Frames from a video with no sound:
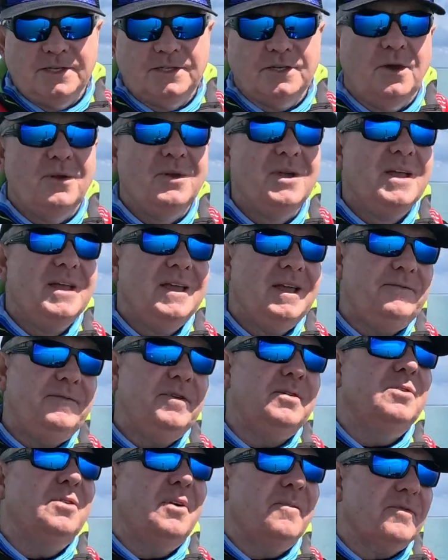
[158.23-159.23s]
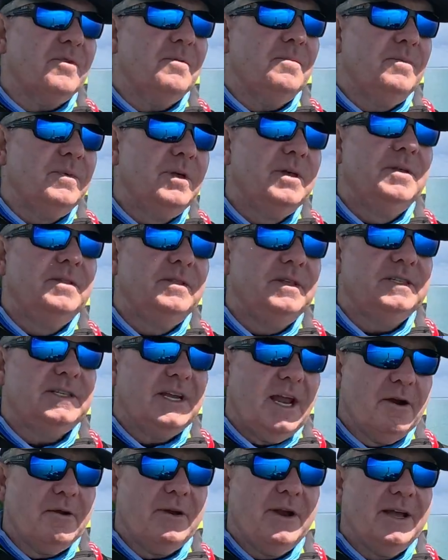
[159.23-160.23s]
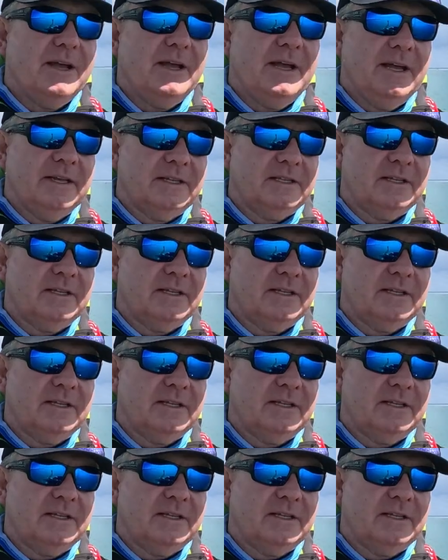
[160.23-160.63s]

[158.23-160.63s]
So if you're not from this area